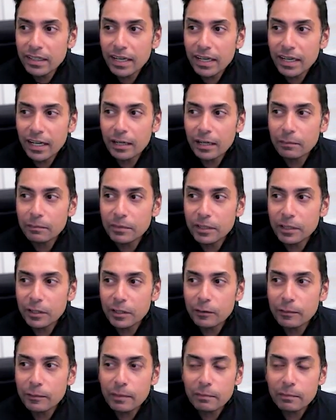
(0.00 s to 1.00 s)

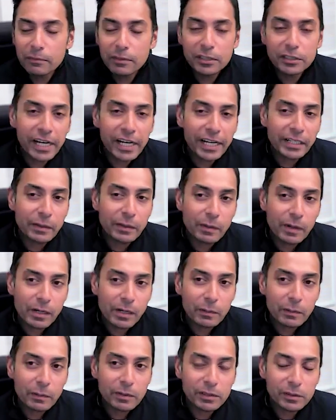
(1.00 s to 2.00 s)
Remember,
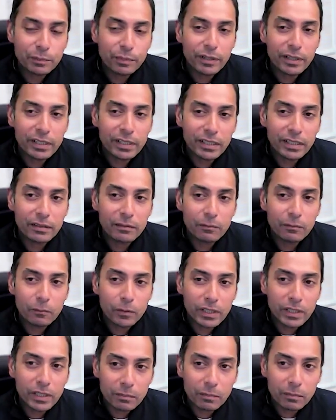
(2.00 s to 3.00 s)
January was a pretty
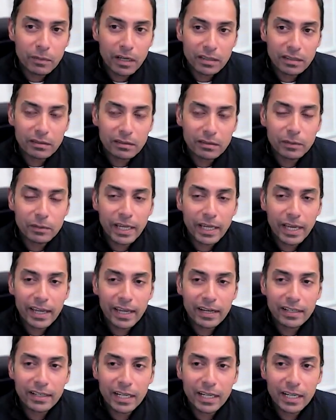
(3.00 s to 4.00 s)
weak month. We
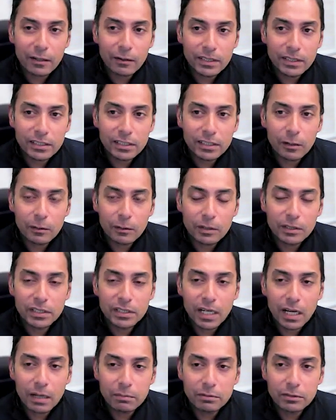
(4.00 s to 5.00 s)
had not only slower
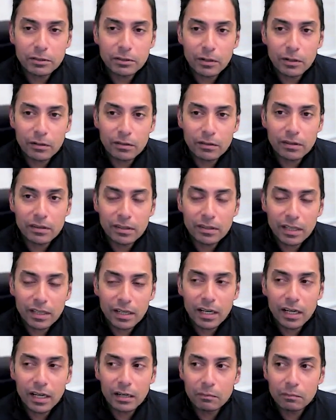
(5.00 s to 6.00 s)
jobs growth,
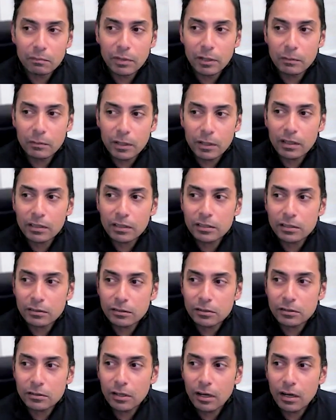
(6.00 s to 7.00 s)
but we
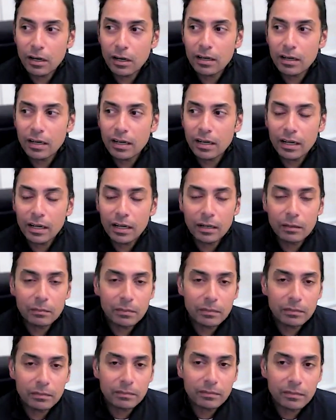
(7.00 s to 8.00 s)
also
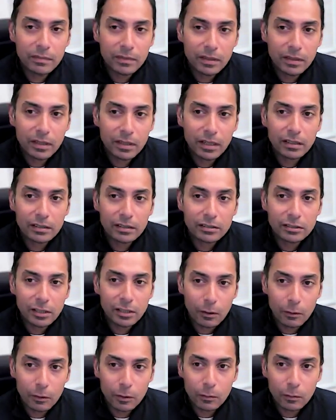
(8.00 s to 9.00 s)
saw a
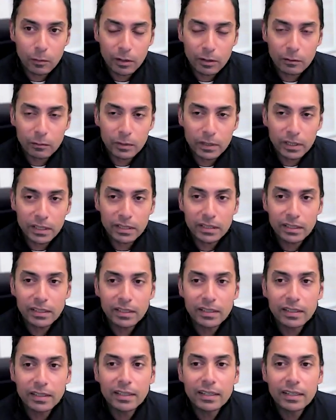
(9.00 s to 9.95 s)
slower work week.